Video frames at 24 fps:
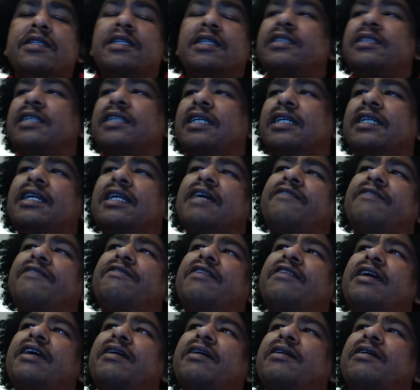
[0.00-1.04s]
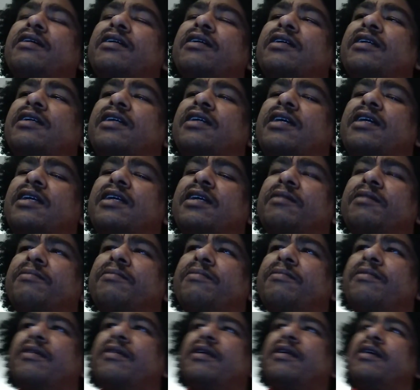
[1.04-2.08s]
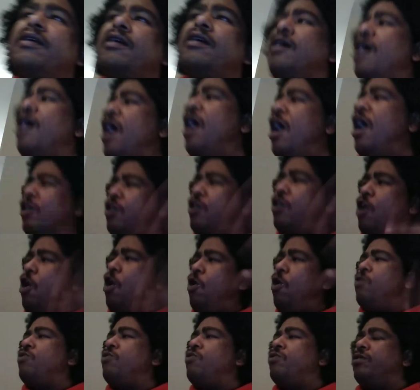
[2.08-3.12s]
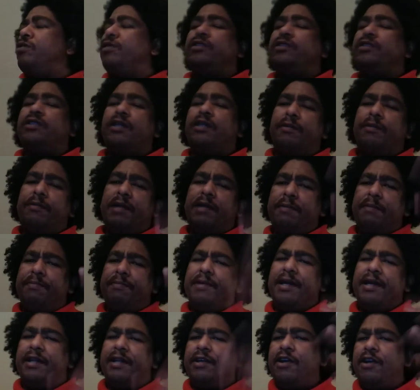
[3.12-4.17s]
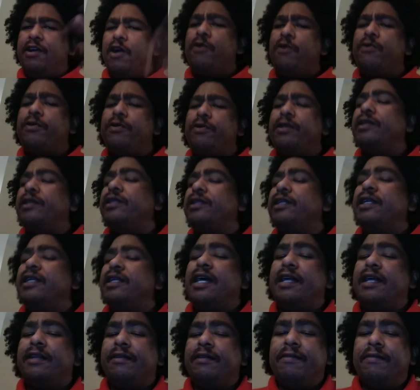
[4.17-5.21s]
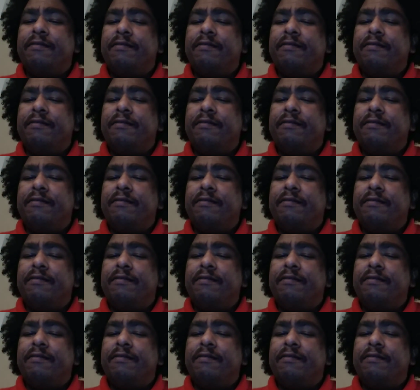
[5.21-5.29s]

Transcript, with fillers: It says I have to like get a, a code or something, embed a code into that.